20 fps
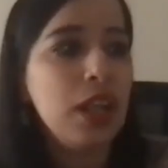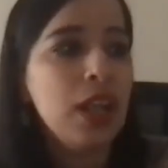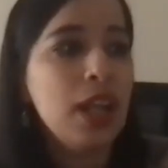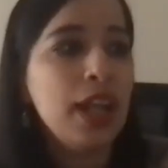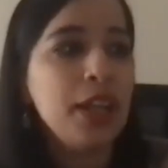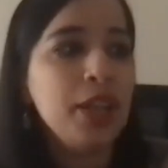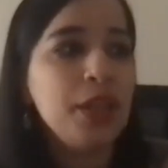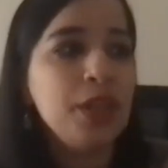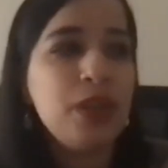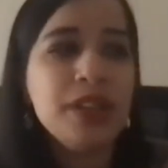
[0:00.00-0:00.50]

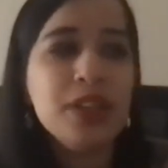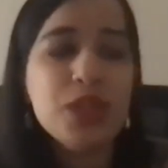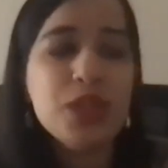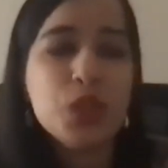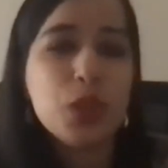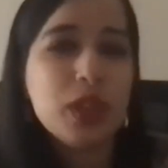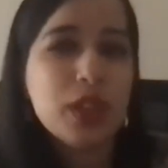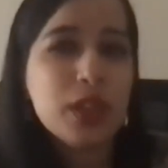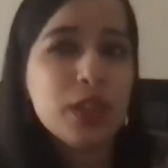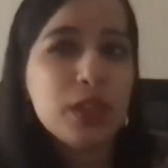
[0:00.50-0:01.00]
and you're not
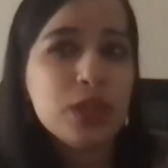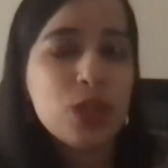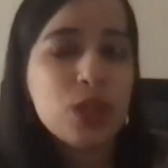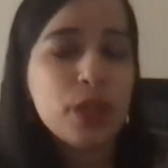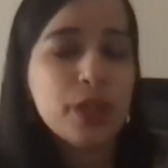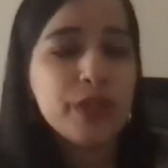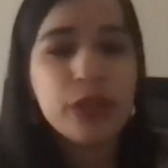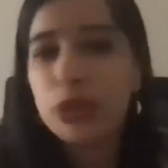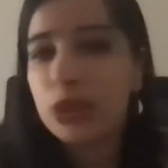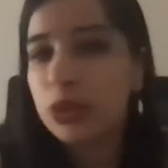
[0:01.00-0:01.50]
enjoying your
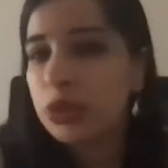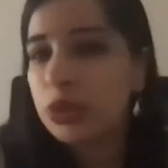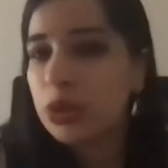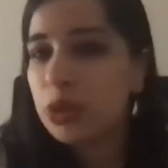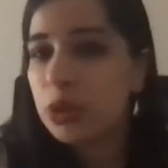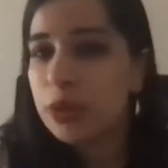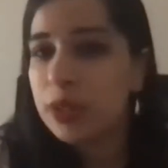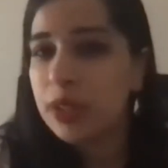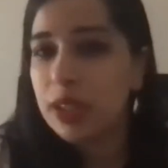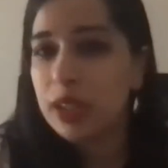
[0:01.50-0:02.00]
job if you're not
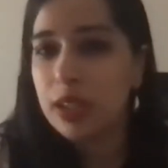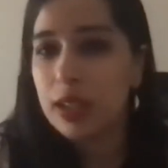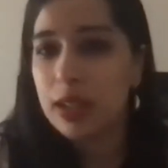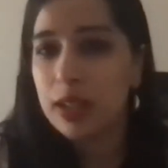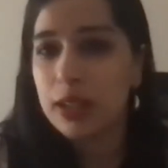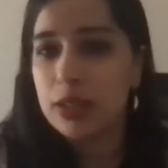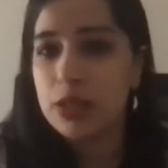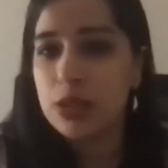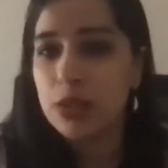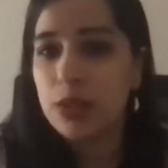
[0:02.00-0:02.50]
growing in it.
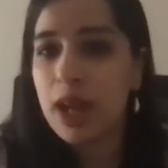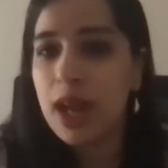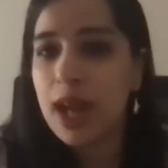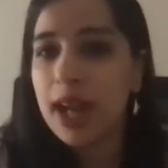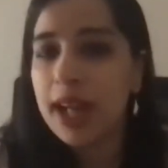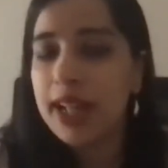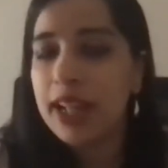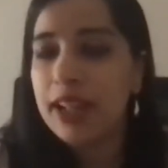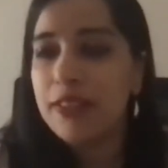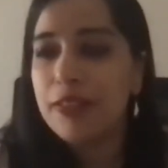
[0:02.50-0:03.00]
So
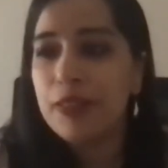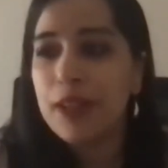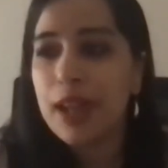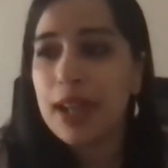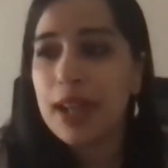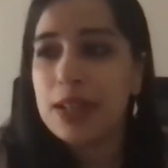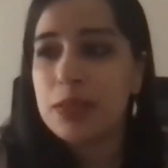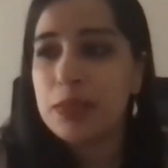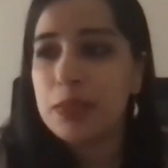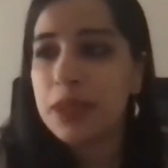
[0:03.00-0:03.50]

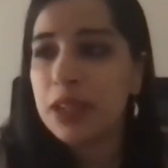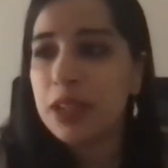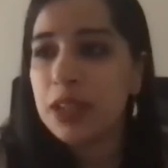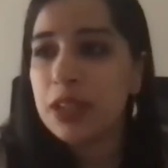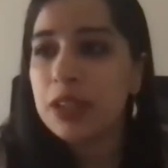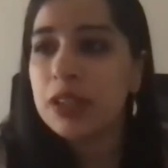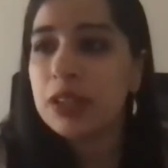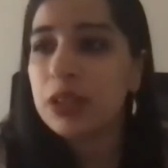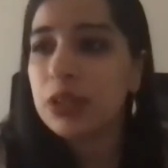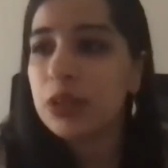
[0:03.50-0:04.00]
I speak
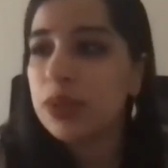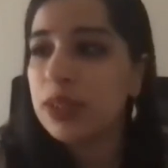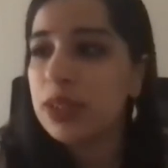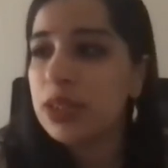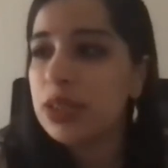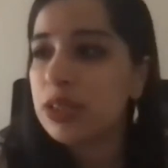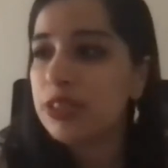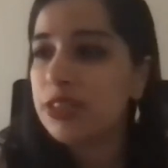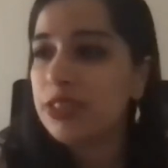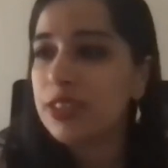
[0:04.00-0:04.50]
to
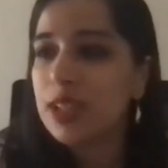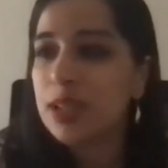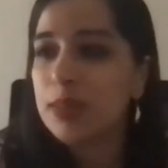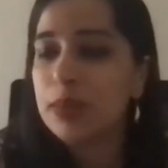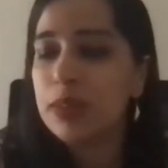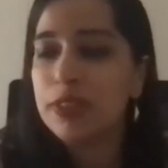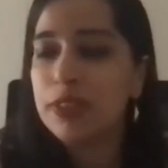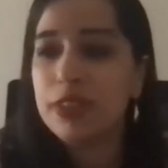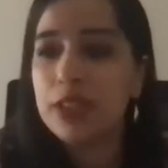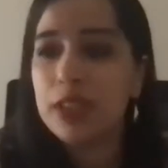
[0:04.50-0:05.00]
each of
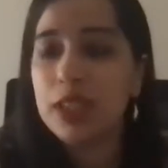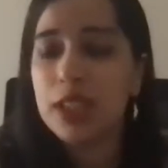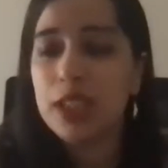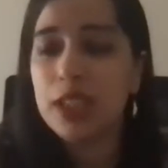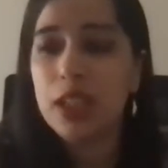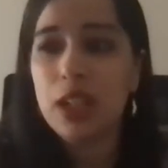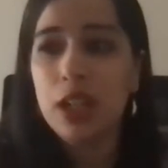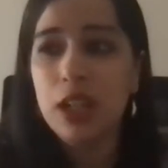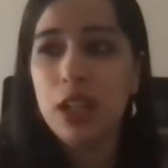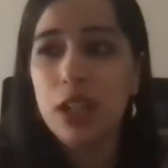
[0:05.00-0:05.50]
them
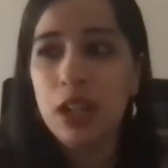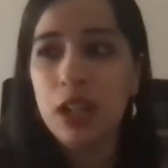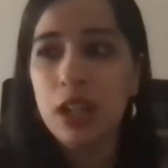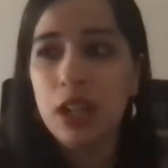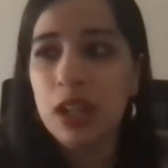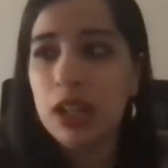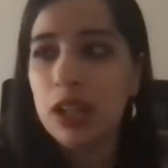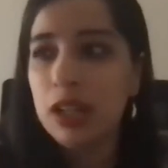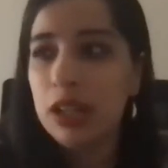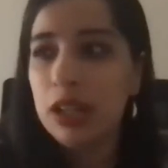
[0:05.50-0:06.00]
every
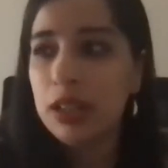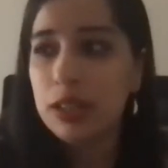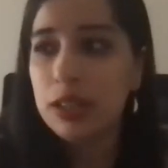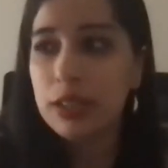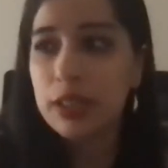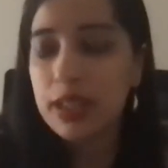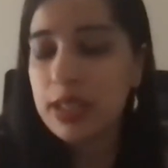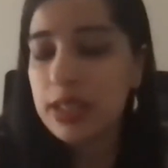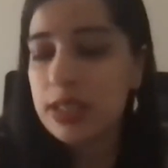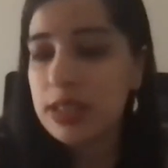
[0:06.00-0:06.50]

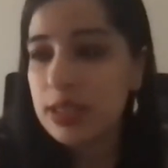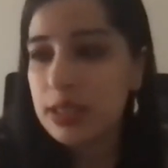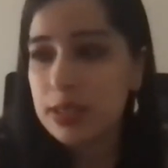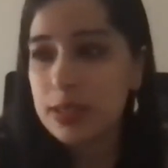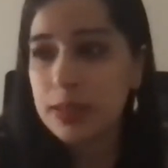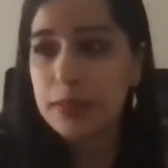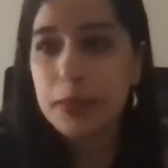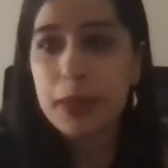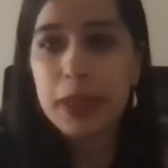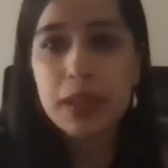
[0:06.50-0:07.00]

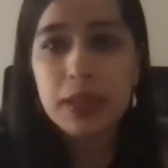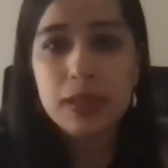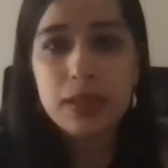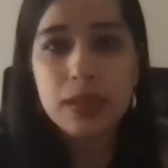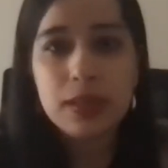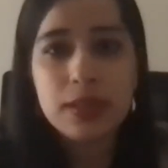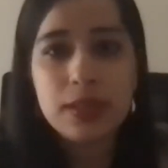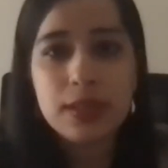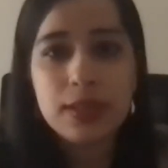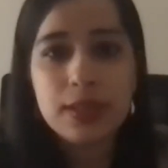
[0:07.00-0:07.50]
3-6
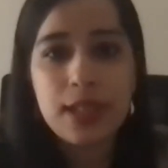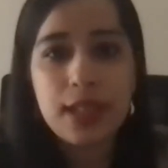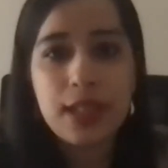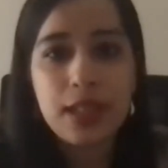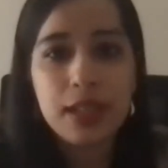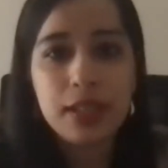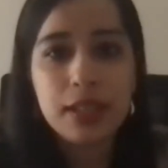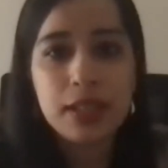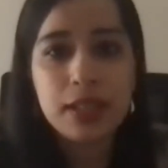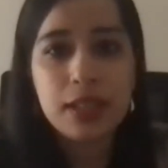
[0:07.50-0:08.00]
months,
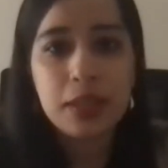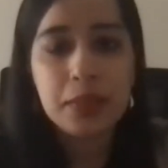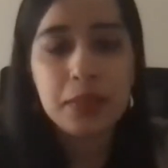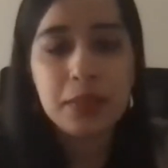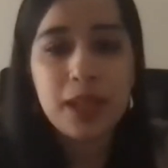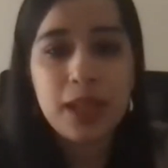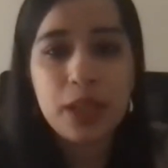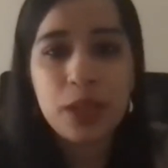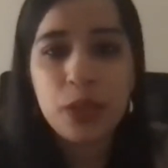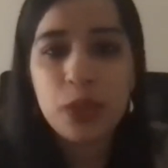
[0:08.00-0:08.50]
and I'm
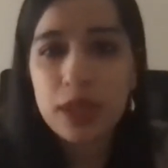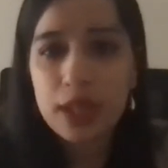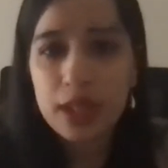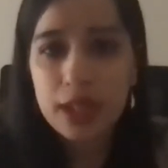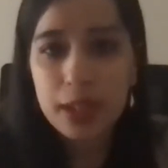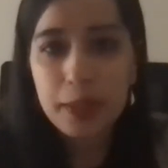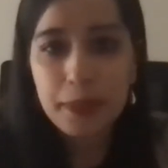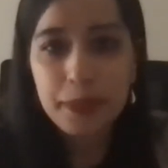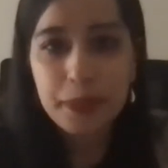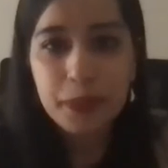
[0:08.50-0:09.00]
like,
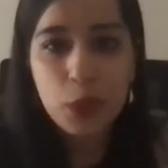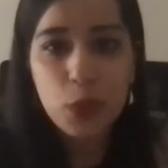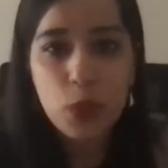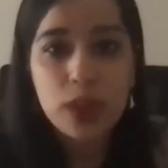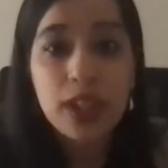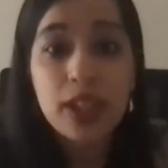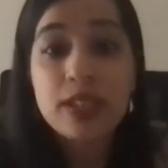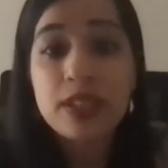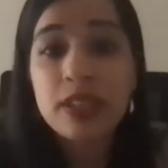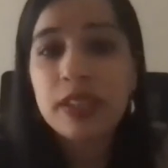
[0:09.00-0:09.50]
okay,
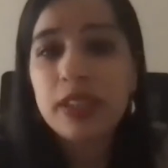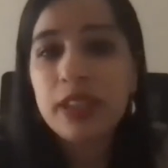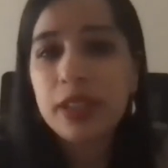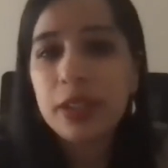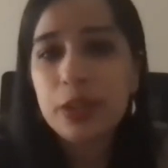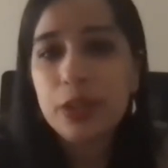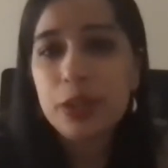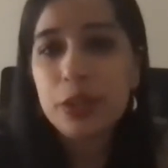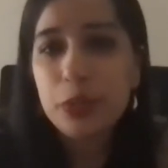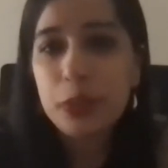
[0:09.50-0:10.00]
what is it that
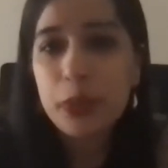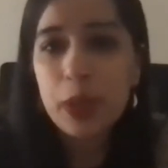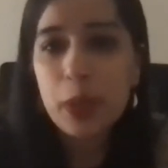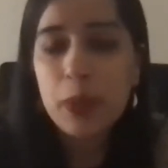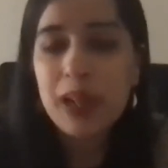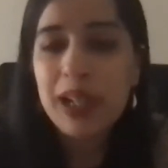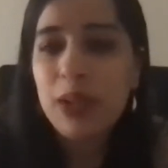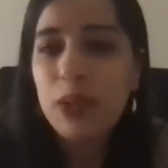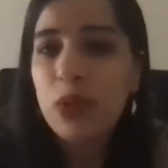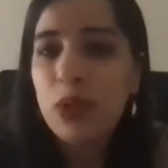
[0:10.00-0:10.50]
you're doing
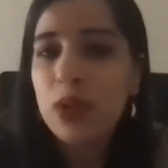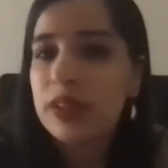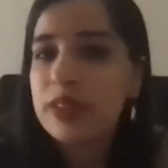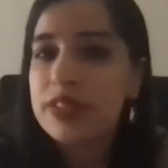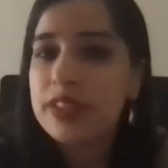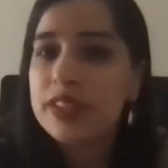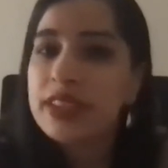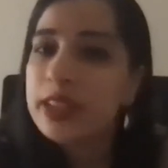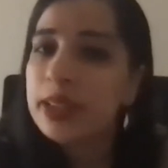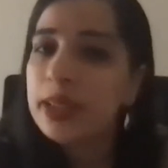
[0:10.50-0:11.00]
well? What
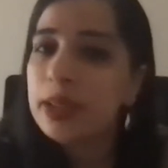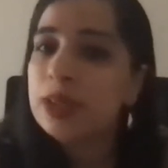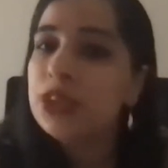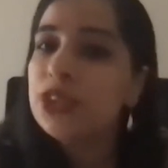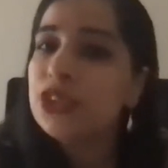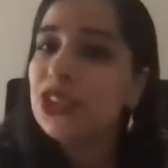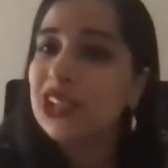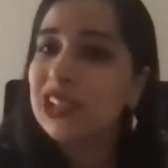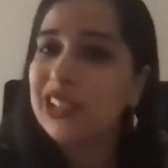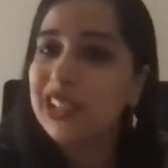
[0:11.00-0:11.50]
is it that you're
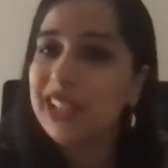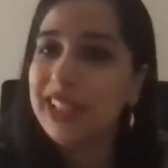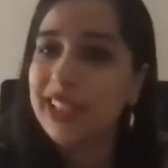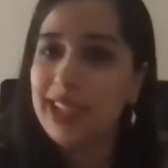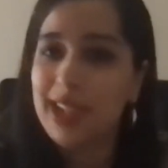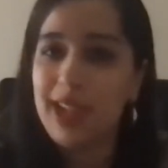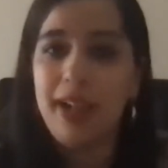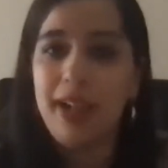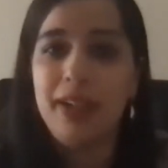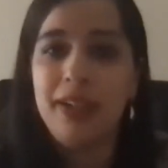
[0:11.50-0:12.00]

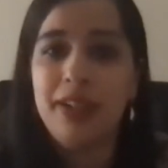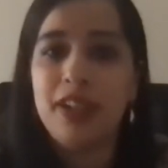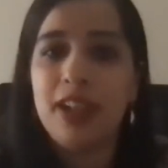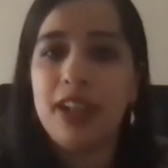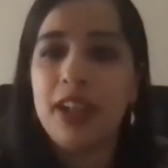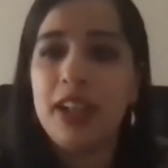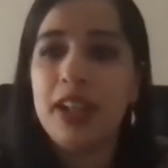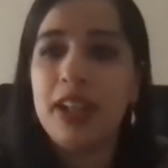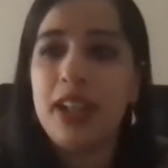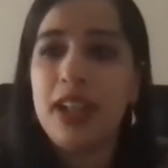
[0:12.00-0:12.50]
struggling at,
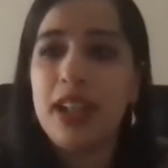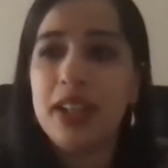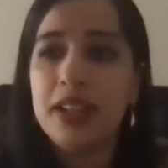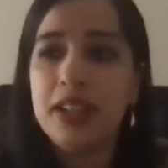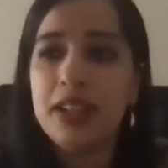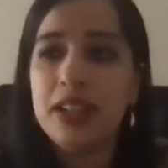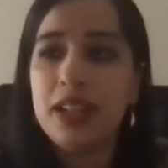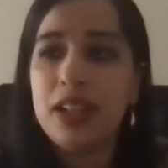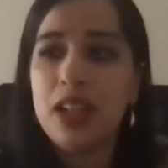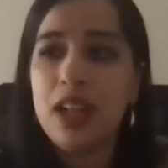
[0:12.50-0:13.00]
right? And